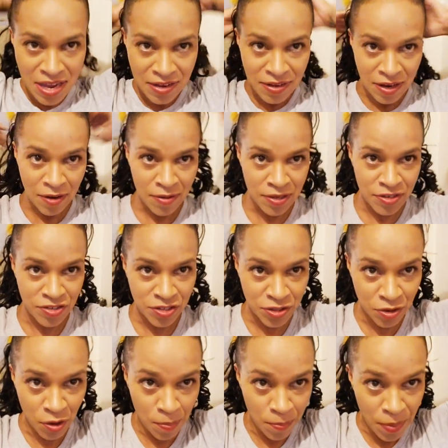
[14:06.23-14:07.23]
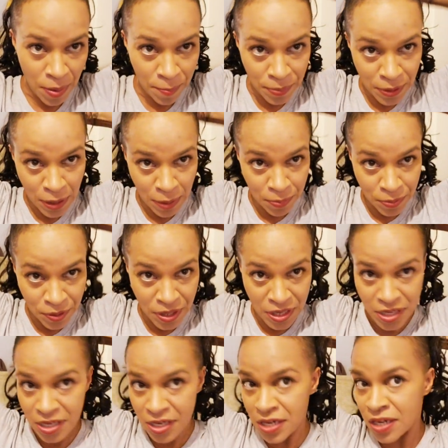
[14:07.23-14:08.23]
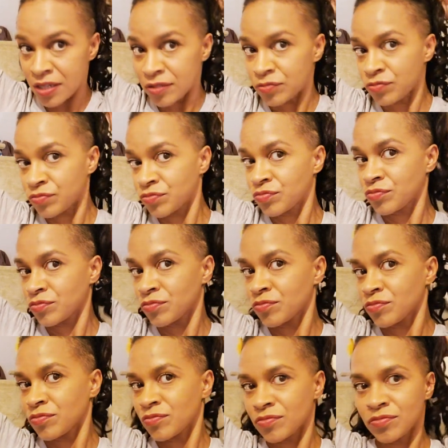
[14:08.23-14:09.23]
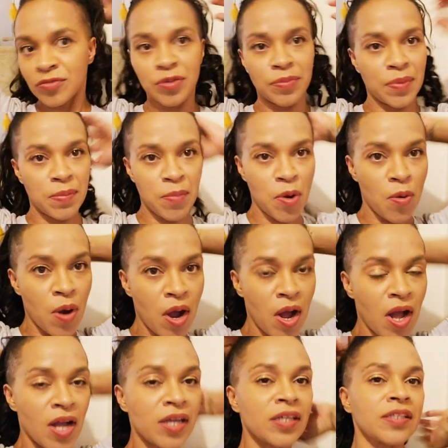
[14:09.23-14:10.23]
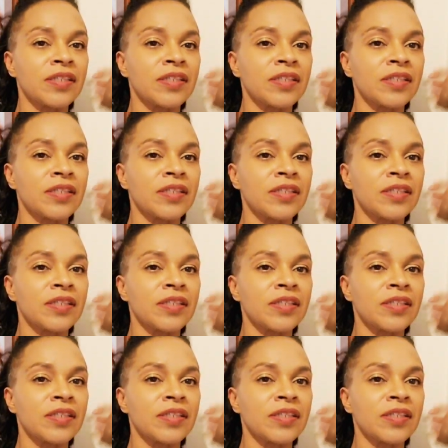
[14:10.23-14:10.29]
Now we can just throw a bump it up right here to my mohawk.